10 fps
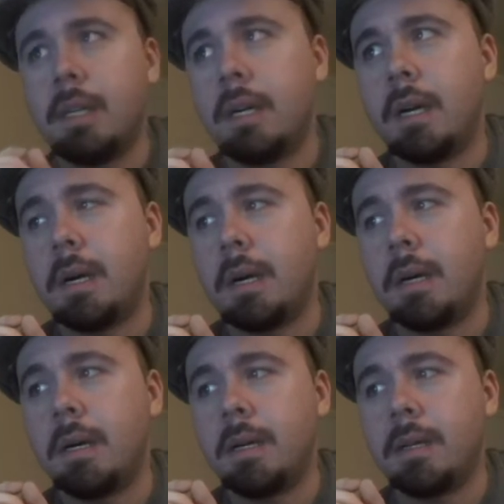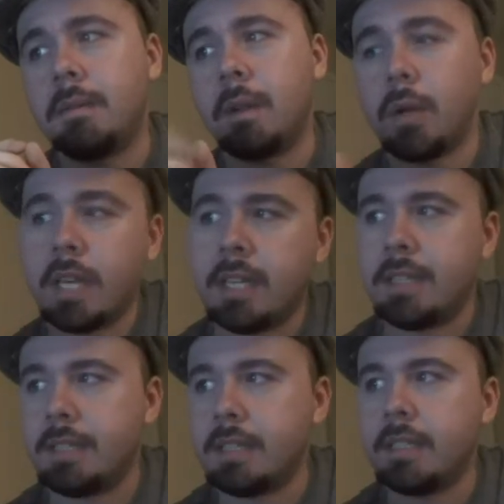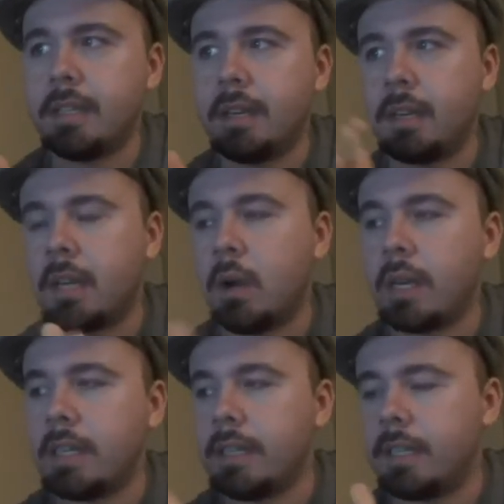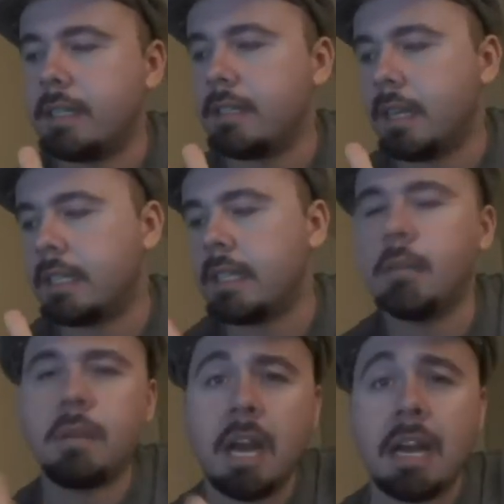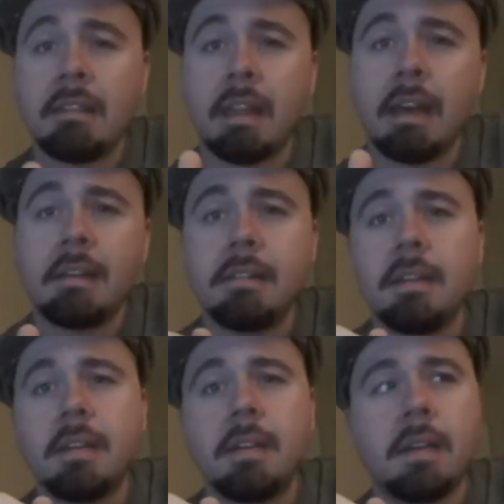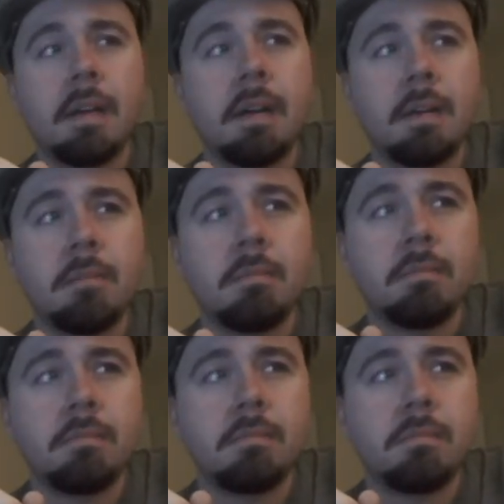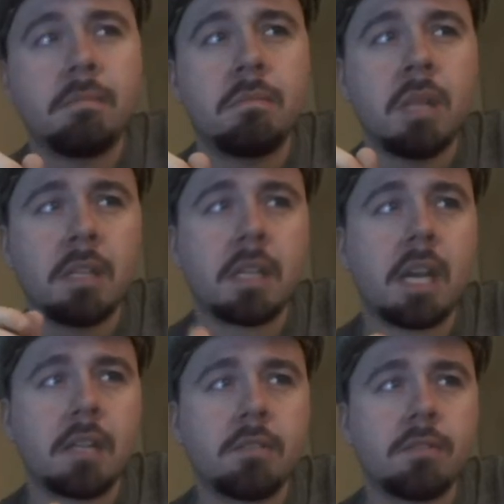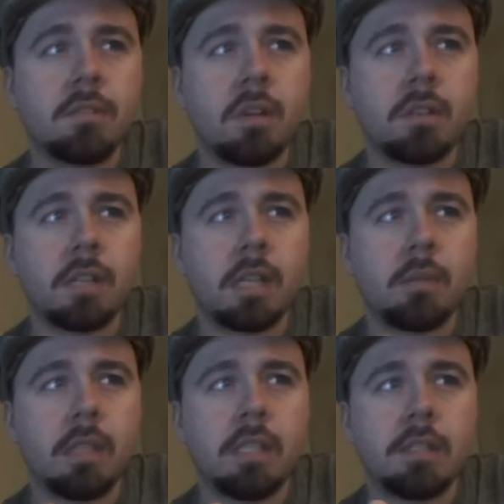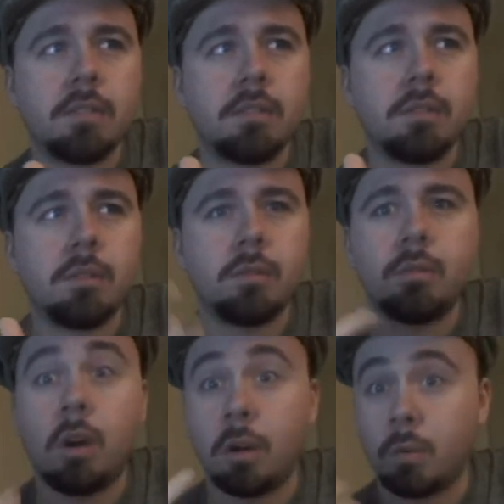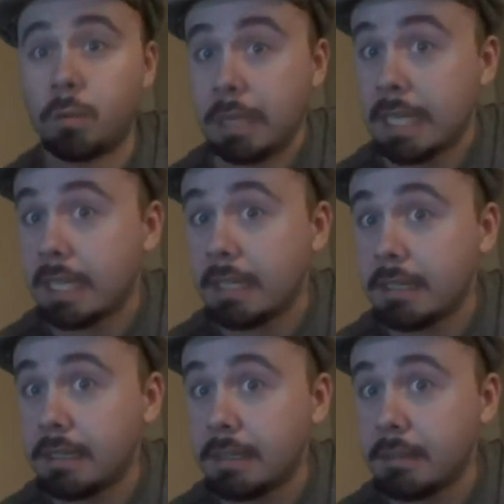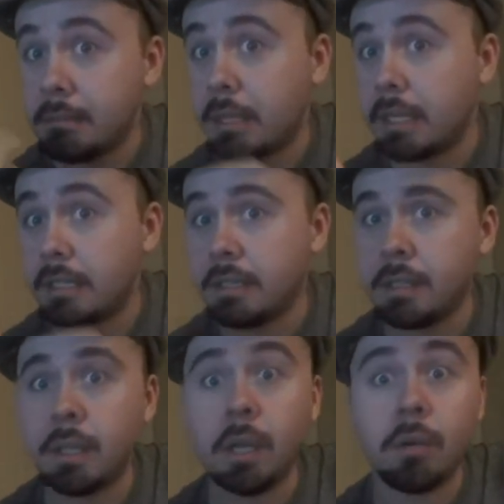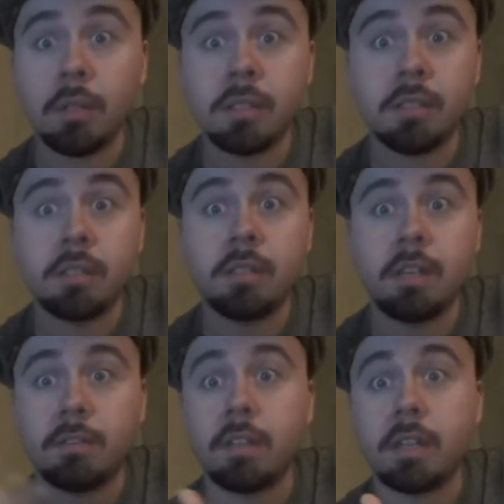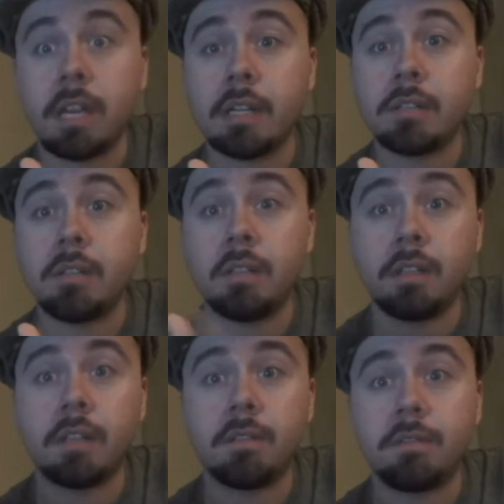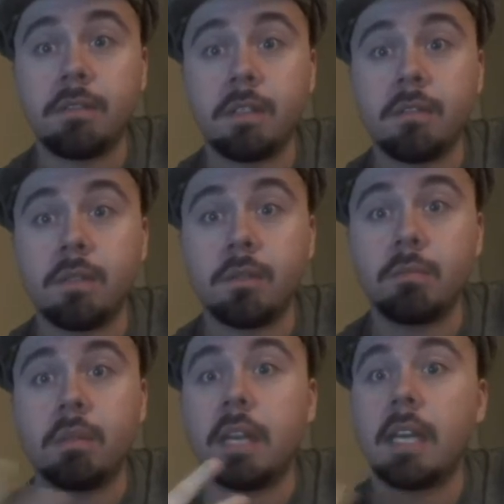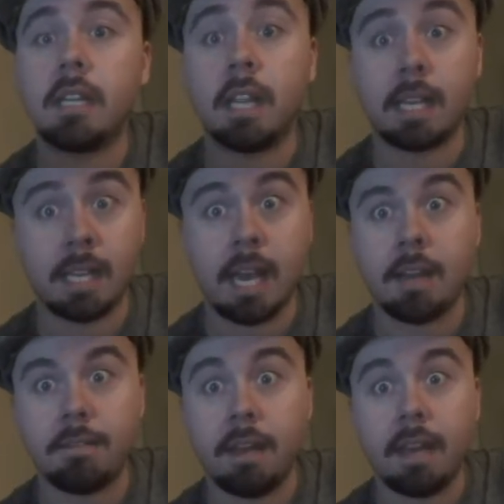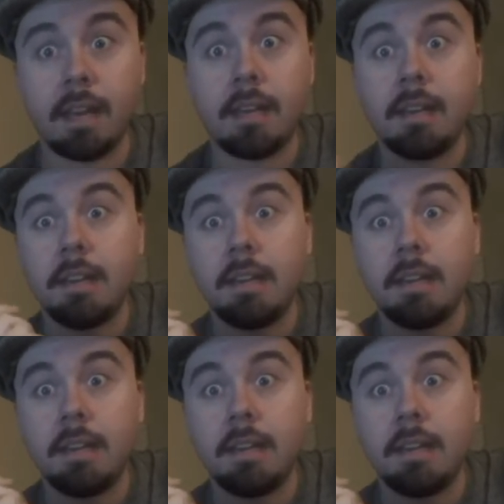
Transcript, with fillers: uh, very indie. You know, I can get I can get behind that. Um, not the kind of song that I would listen to on repeat, but you know, it's definitely the kind of song that if if it was played in like a cafe